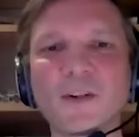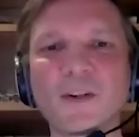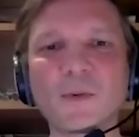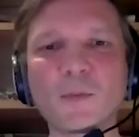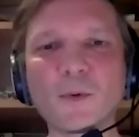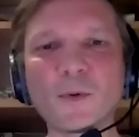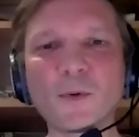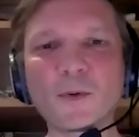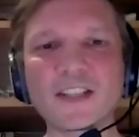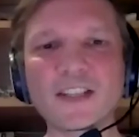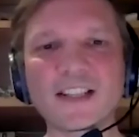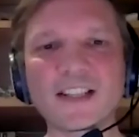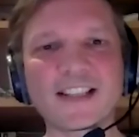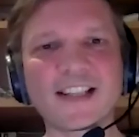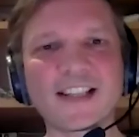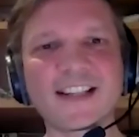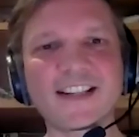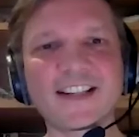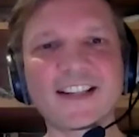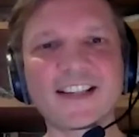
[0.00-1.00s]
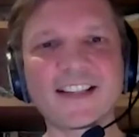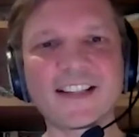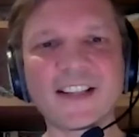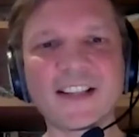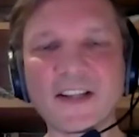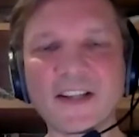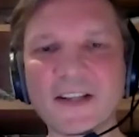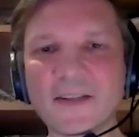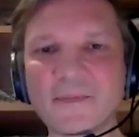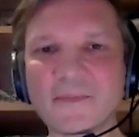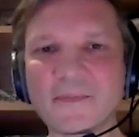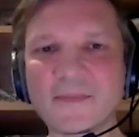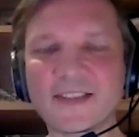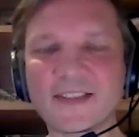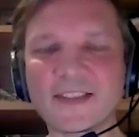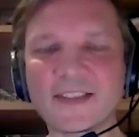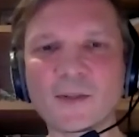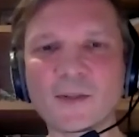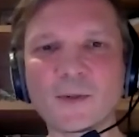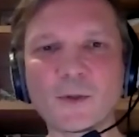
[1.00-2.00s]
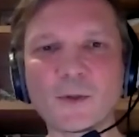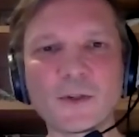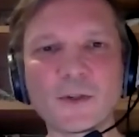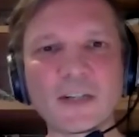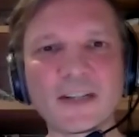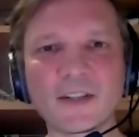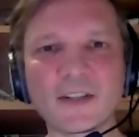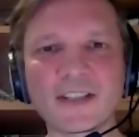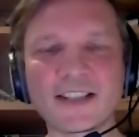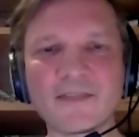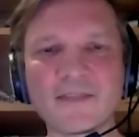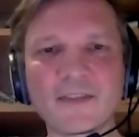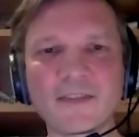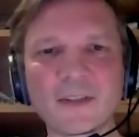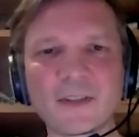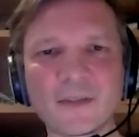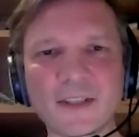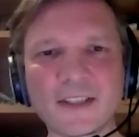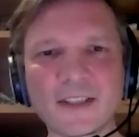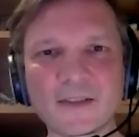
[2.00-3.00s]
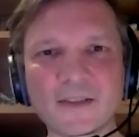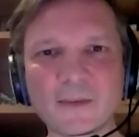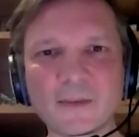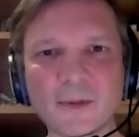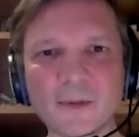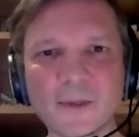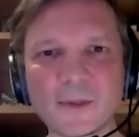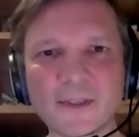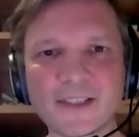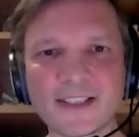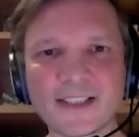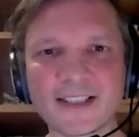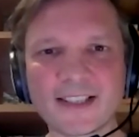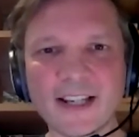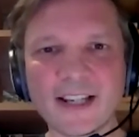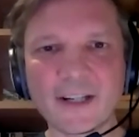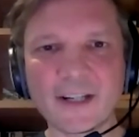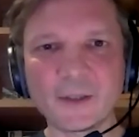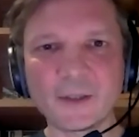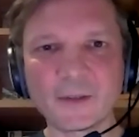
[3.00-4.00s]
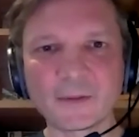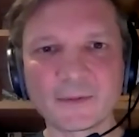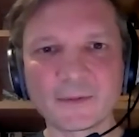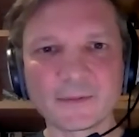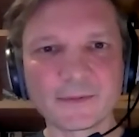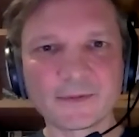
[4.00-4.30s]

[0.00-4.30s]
award it a score on the 7 crystal balls scale?